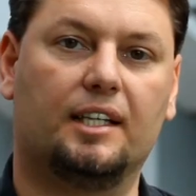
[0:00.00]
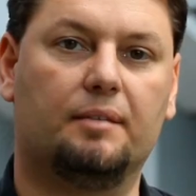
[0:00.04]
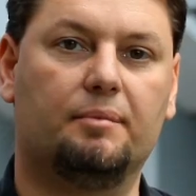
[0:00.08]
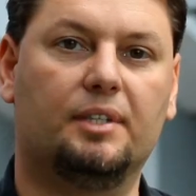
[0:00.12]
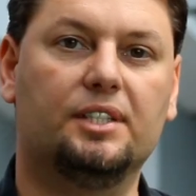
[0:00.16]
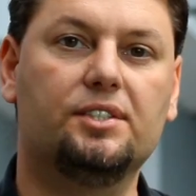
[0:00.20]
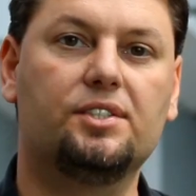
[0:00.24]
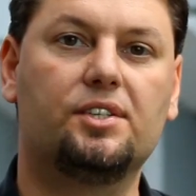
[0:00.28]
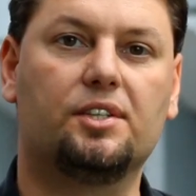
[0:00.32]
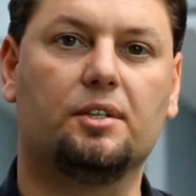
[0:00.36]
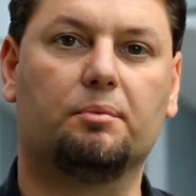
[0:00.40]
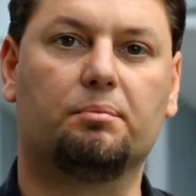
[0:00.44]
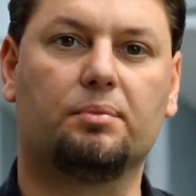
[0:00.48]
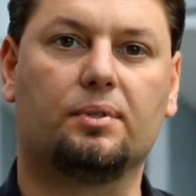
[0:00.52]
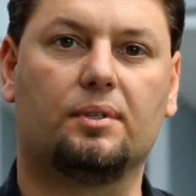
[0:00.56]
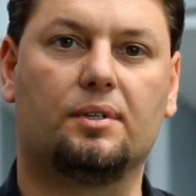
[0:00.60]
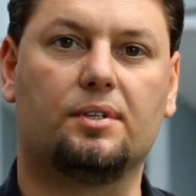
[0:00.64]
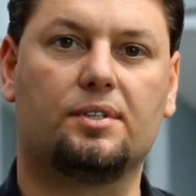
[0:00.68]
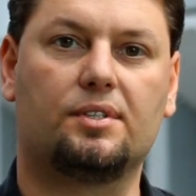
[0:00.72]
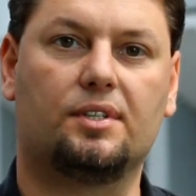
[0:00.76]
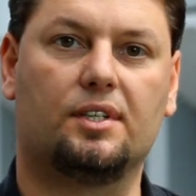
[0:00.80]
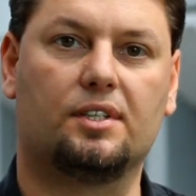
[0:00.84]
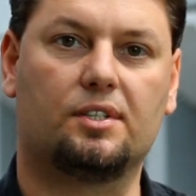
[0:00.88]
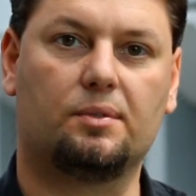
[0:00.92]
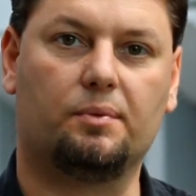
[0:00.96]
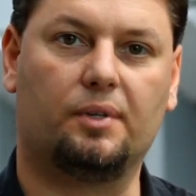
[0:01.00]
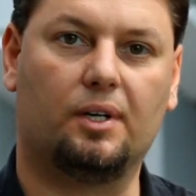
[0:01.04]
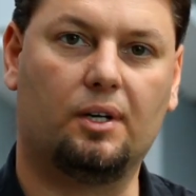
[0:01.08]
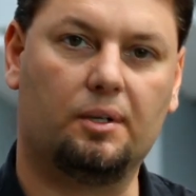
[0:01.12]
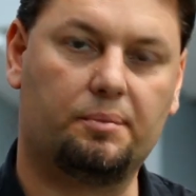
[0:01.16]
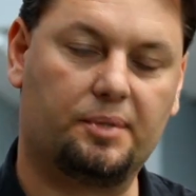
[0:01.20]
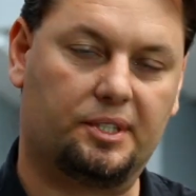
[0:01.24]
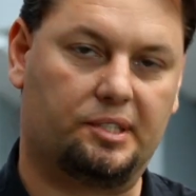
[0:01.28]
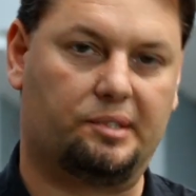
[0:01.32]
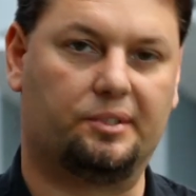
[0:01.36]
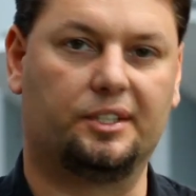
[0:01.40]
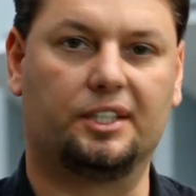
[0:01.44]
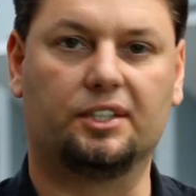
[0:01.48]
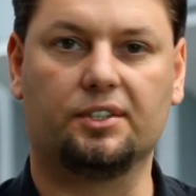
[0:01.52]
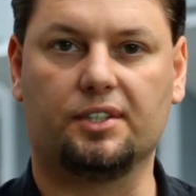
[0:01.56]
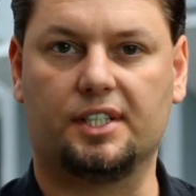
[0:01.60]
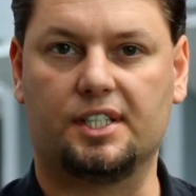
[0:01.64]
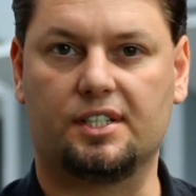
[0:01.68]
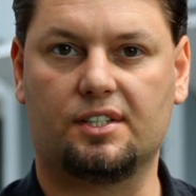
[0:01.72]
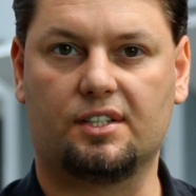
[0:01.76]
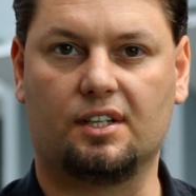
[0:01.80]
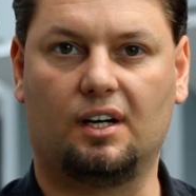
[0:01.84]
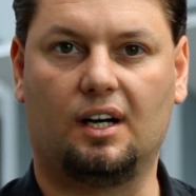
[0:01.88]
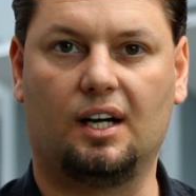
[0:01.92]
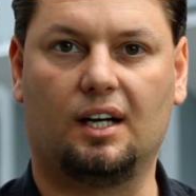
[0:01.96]
them into the process, we're hoping to
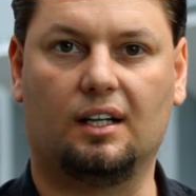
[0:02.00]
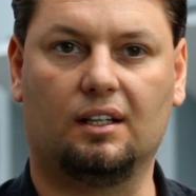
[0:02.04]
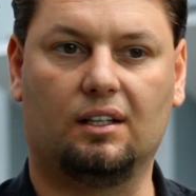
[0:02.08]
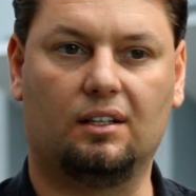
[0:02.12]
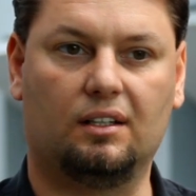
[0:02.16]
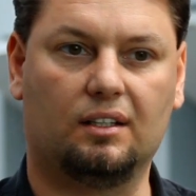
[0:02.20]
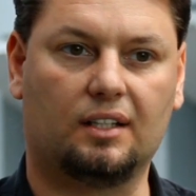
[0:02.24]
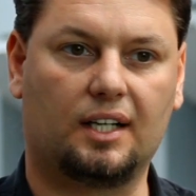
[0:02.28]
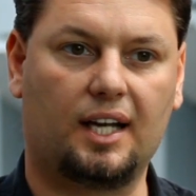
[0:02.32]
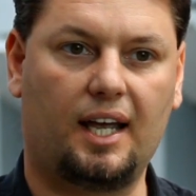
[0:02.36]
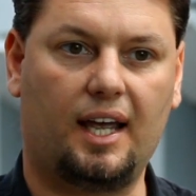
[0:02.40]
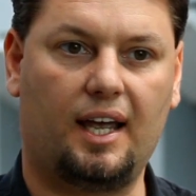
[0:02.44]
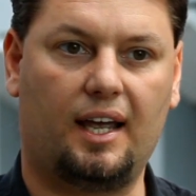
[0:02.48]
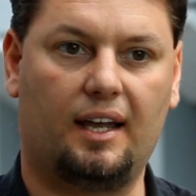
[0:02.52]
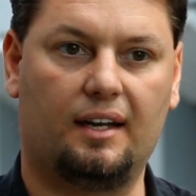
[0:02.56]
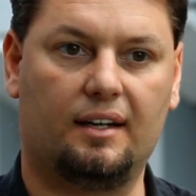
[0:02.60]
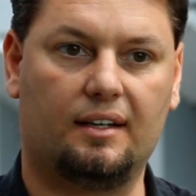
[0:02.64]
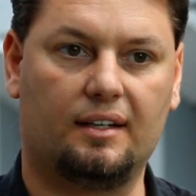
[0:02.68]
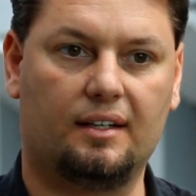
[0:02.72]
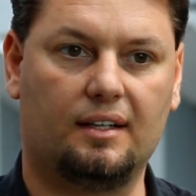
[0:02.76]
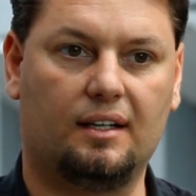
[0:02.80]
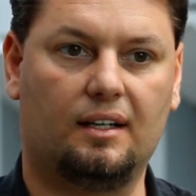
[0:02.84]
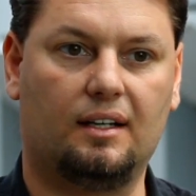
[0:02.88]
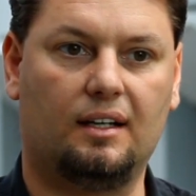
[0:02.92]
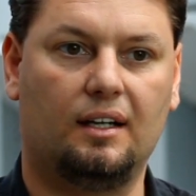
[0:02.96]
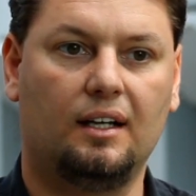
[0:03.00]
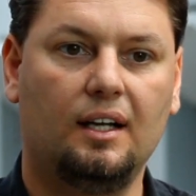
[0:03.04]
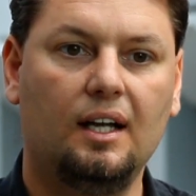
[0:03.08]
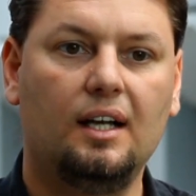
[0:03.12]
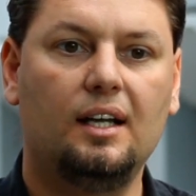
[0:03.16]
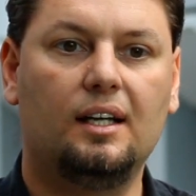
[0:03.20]
increase dialogue and uh,